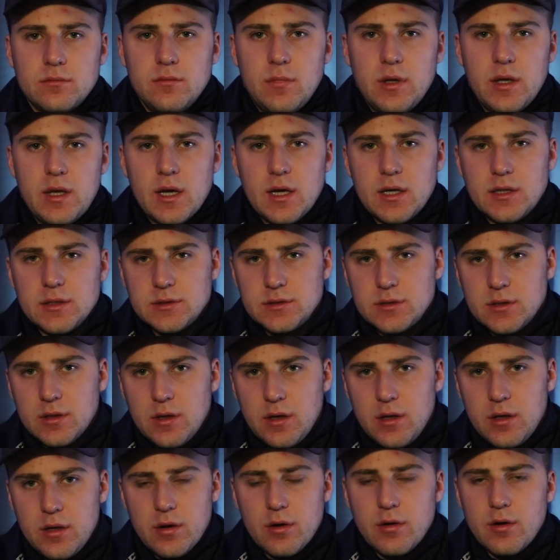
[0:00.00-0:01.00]
Because
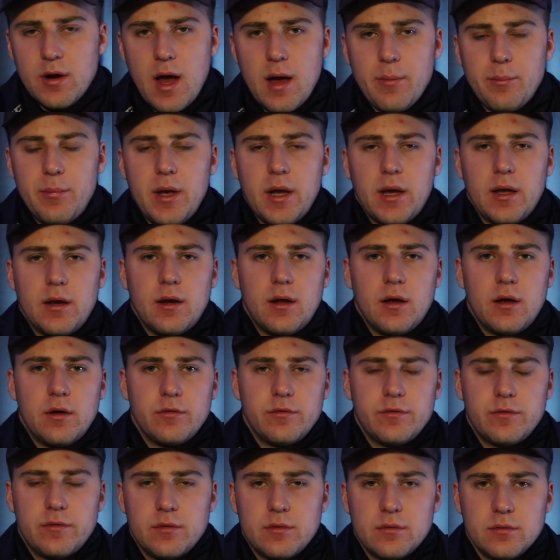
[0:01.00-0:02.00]
you're not big
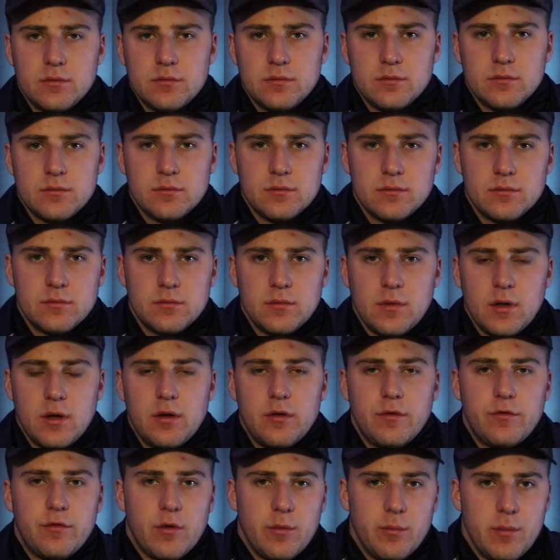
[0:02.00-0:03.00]
enough
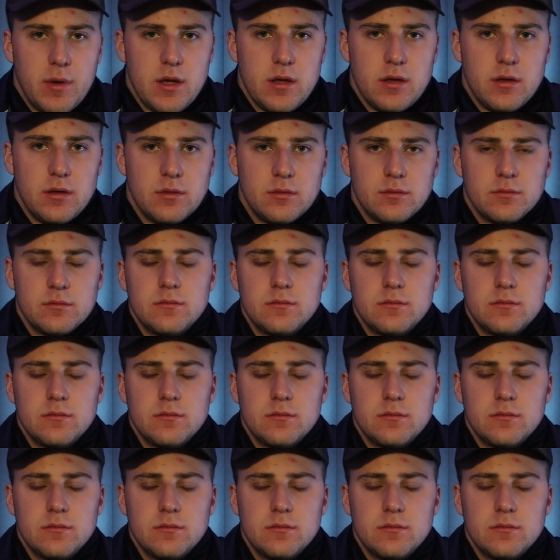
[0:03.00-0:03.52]
for me.